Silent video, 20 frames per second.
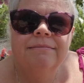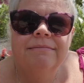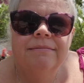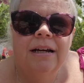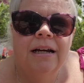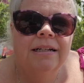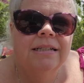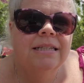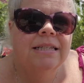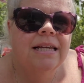
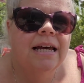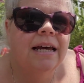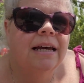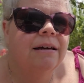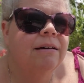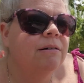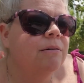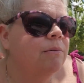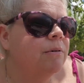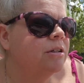I'd
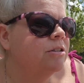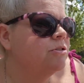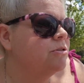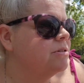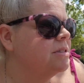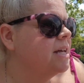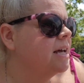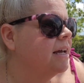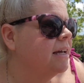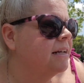say. what did you
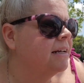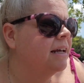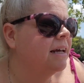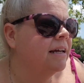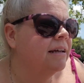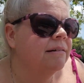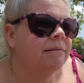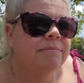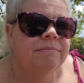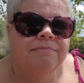say? Yeah, an
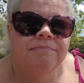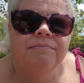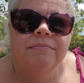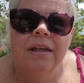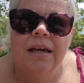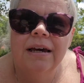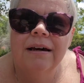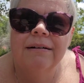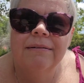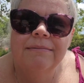eight? eight?
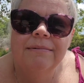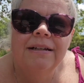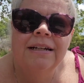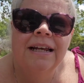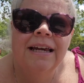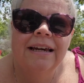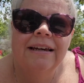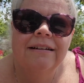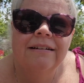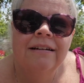Yeah, an
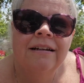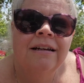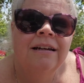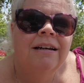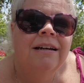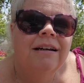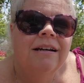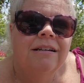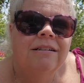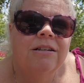eight.
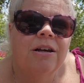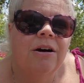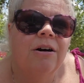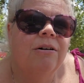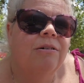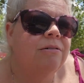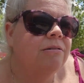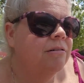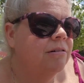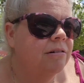
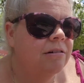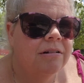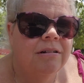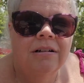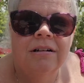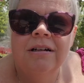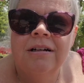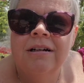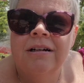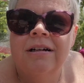So
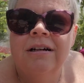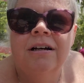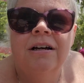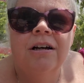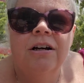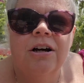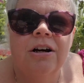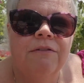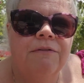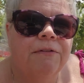
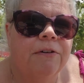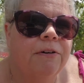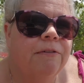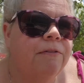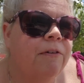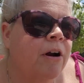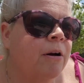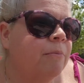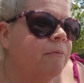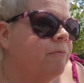good for
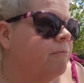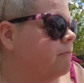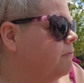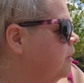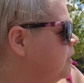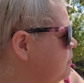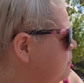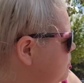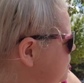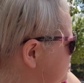farm,
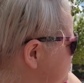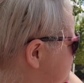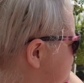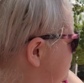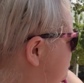farm, what is it